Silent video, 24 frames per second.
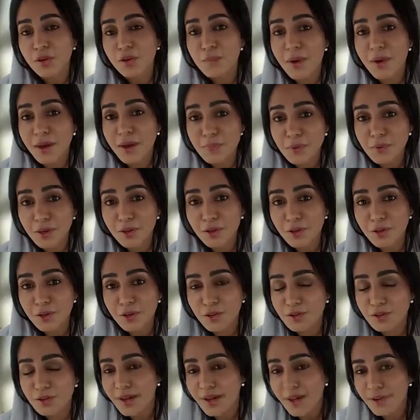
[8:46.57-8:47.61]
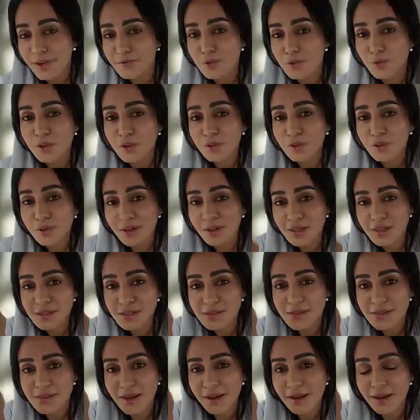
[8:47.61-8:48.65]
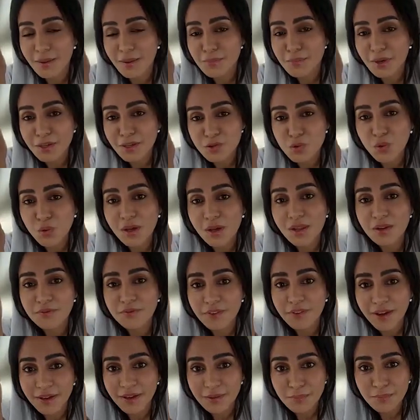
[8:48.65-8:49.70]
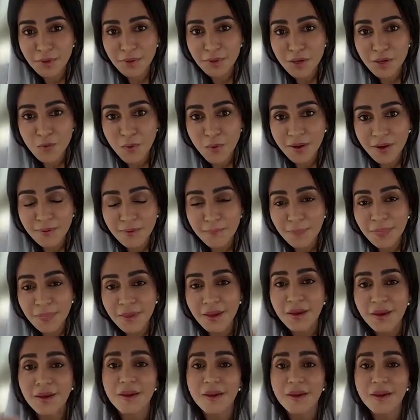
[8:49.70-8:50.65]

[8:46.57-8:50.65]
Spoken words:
During my period, I have to replace the B12 and B1.